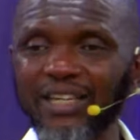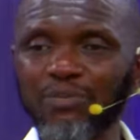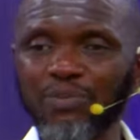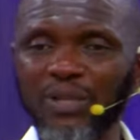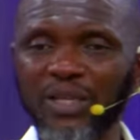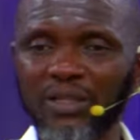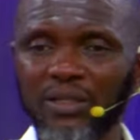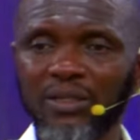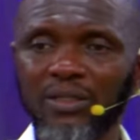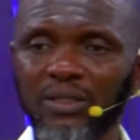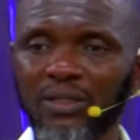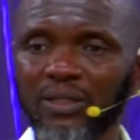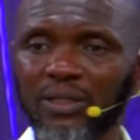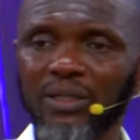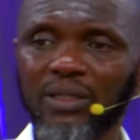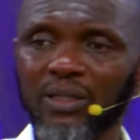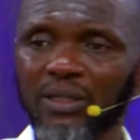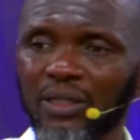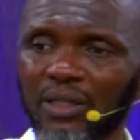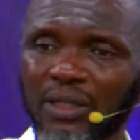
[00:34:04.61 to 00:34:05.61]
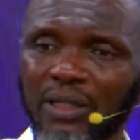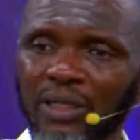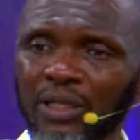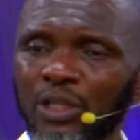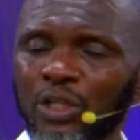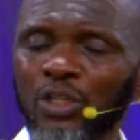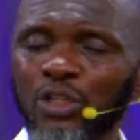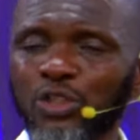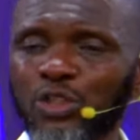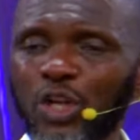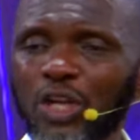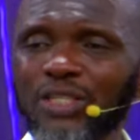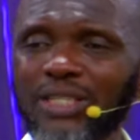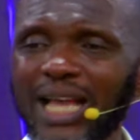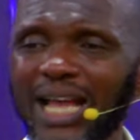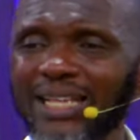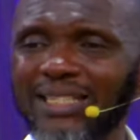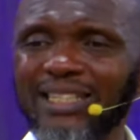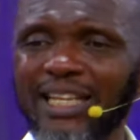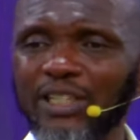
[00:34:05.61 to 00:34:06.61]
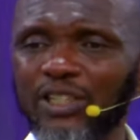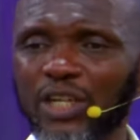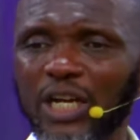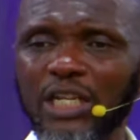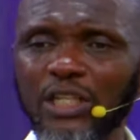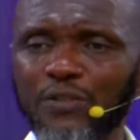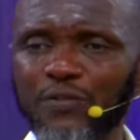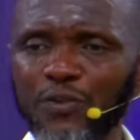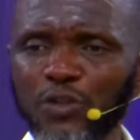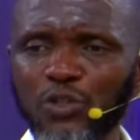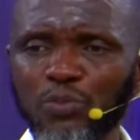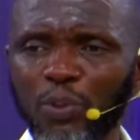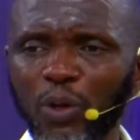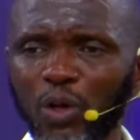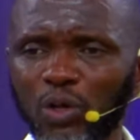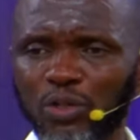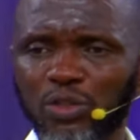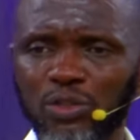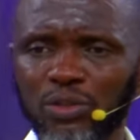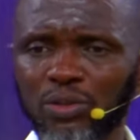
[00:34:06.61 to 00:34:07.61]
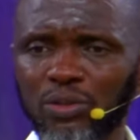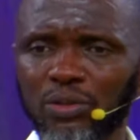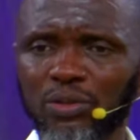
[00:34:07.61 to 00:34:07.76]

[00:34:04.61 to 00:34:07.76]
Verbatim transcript: me. Just as they transfuse blood,